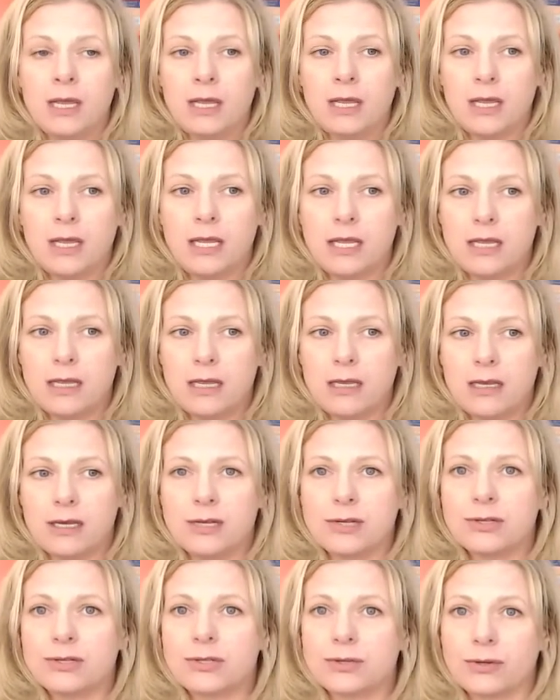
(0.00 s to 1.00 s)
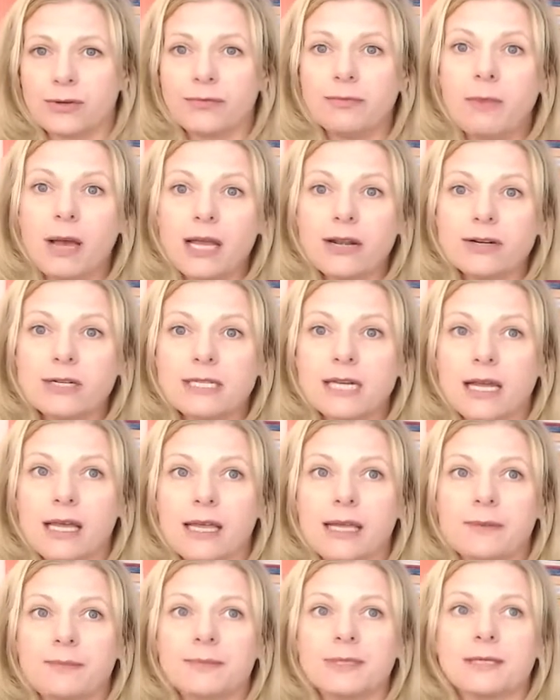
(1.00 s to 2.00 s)
In sort of modern
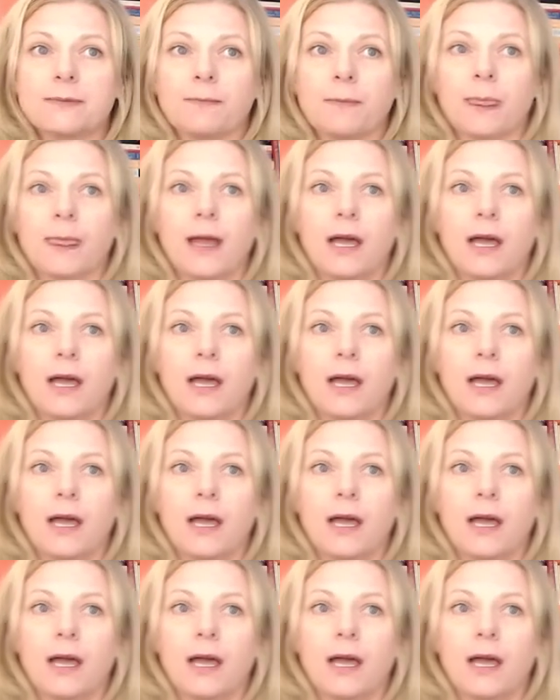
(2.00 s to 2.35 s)
times,